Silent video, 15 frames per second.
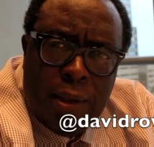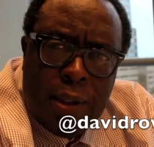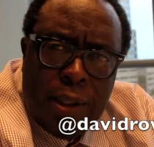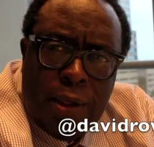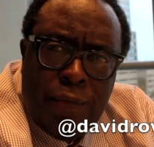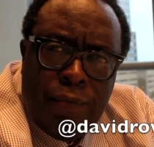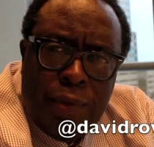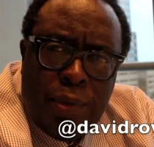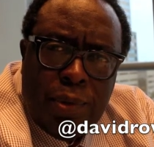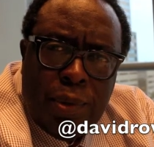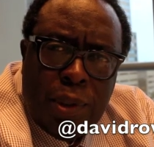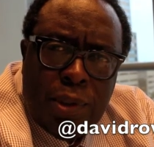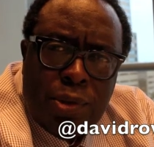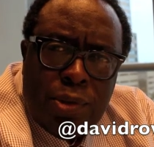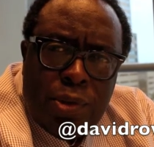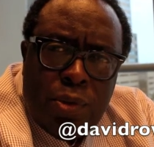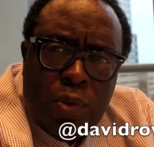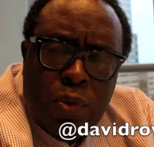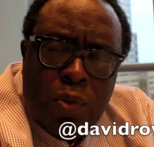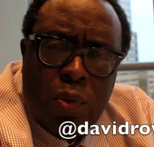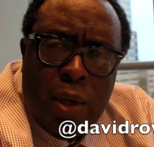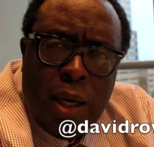individuals
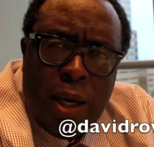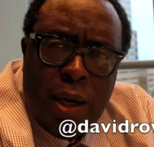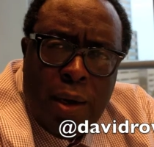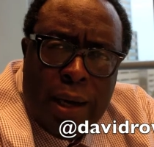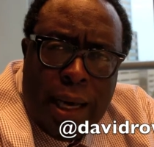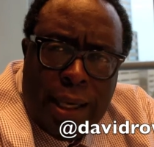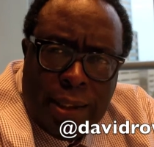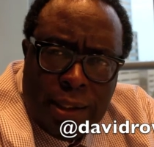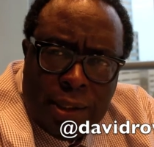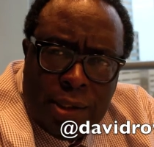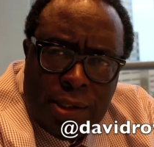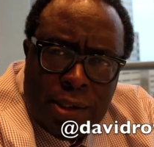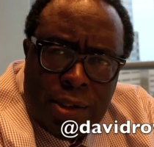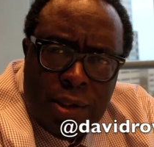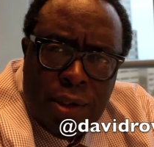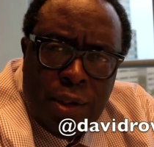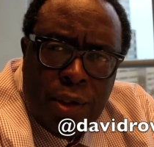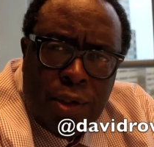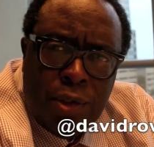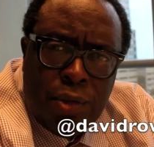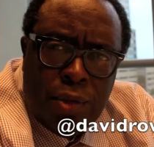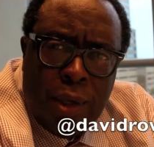who are addicts
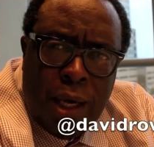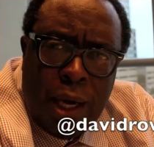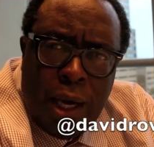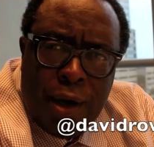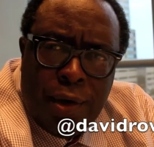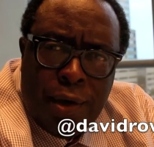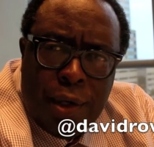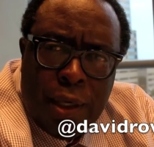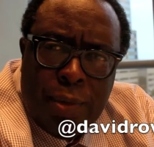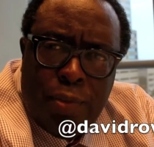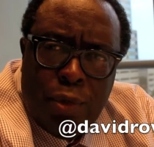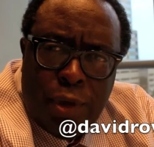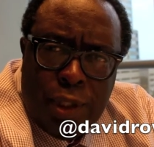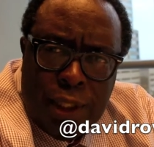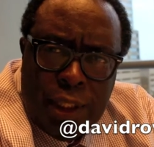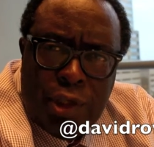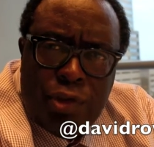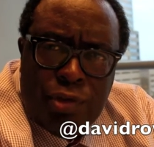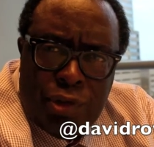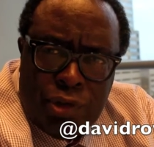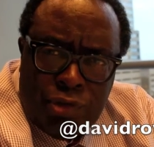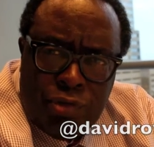to harder and more
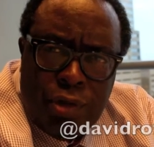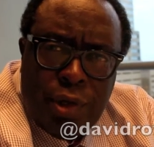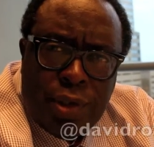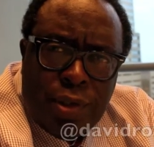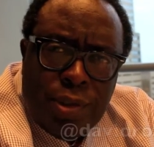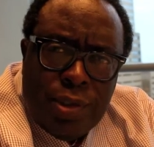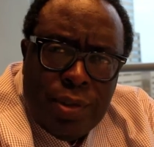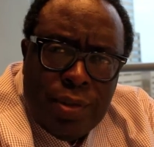dangerous drugs.